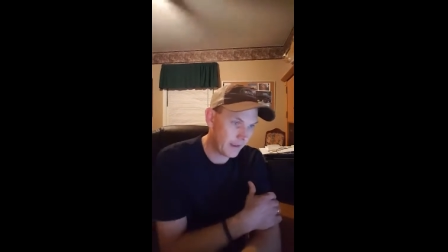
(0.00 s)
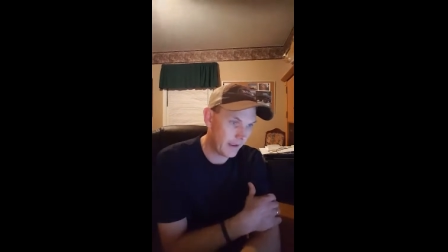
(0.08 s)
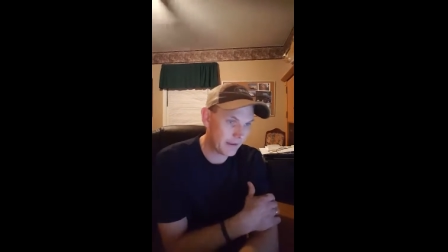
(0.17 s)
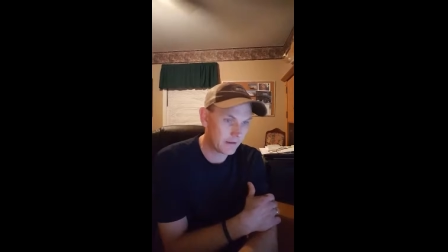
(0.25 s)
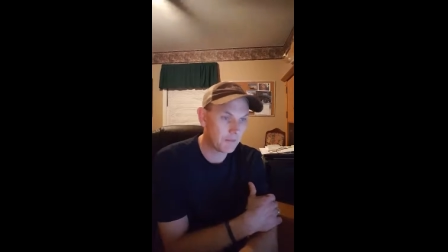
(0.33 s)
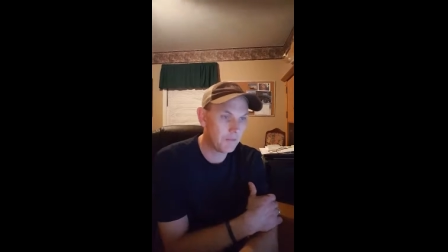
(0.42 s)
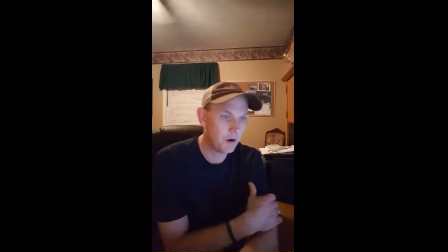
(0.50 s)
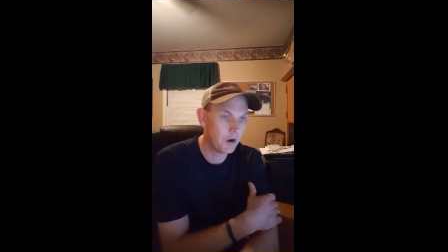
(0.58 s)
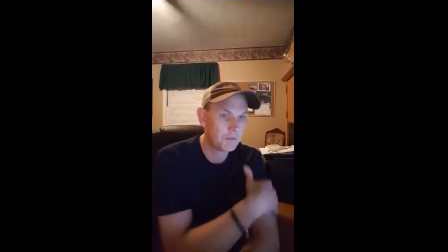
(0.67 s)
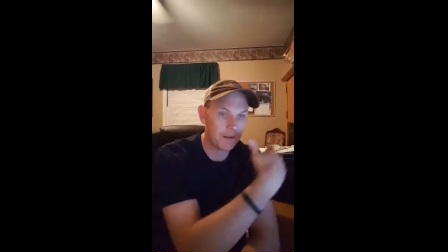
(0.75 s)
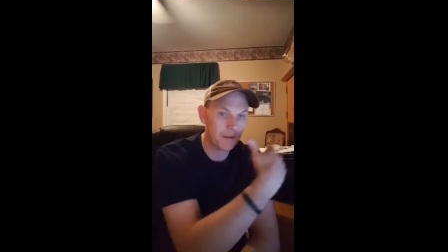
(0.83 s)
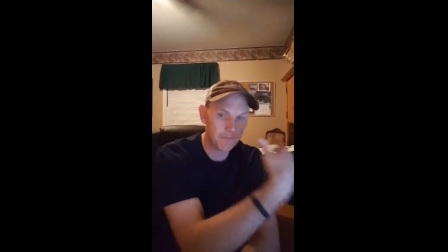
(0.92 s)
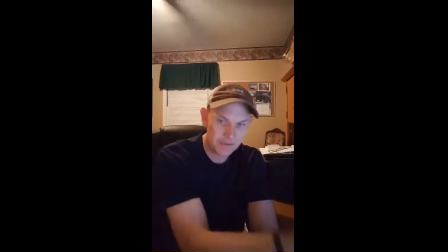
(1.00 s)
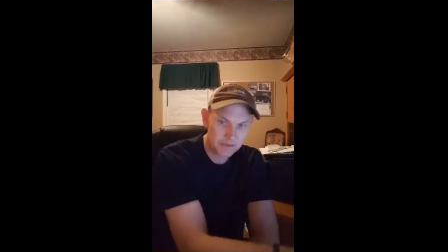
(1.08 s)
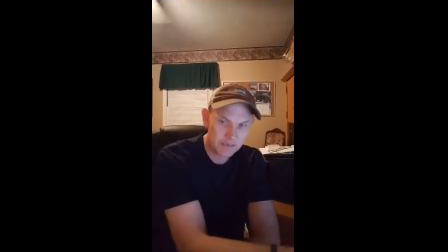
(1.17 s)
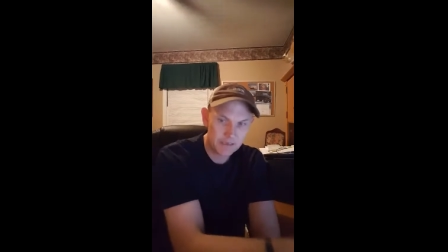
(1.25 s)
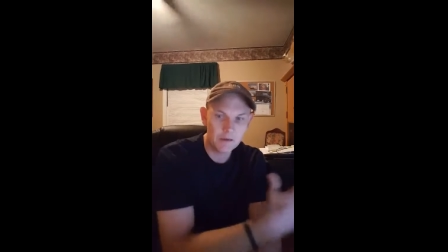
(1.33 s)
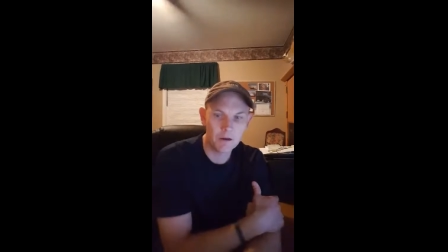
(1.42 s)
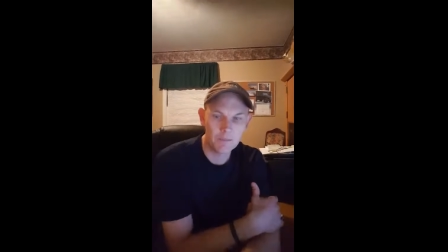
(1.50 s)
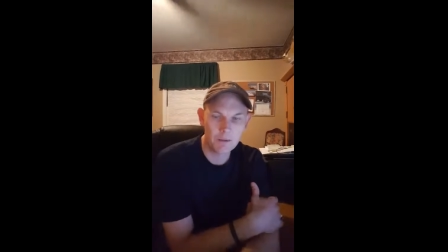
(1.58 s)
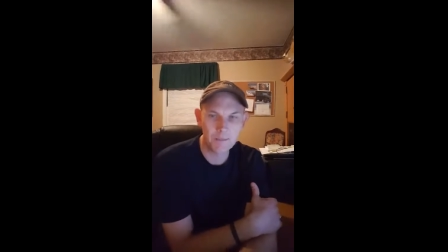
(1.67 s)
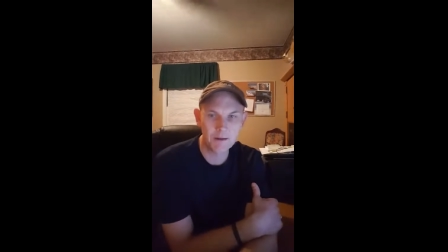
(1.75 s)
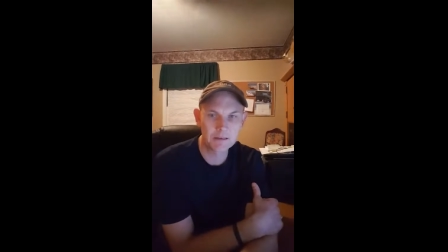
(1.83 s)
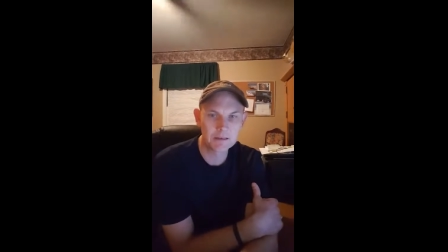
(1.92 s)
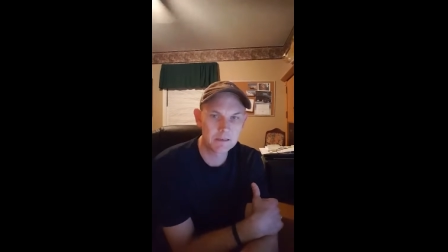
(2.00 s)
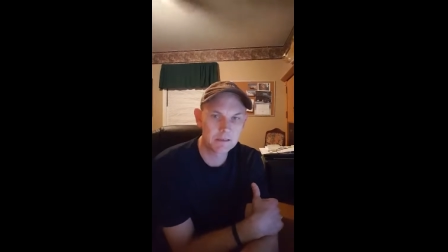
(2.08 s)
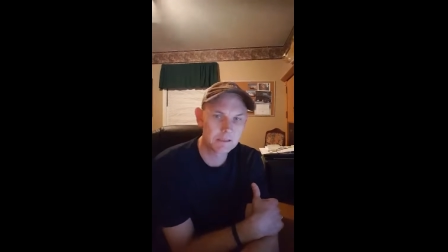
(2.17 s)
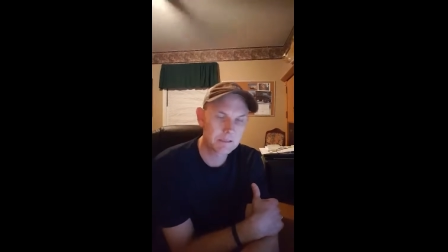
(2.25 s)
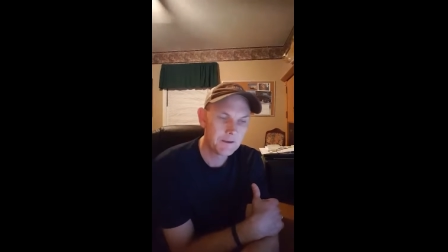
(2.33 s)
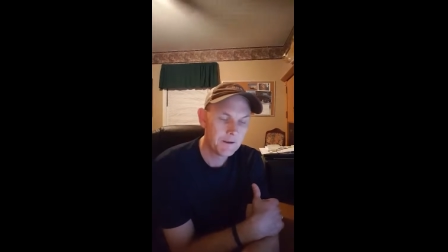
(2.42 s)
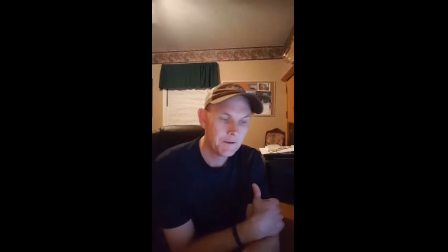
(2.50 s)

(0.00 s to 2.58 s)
I, I'd come home to get busy on my business,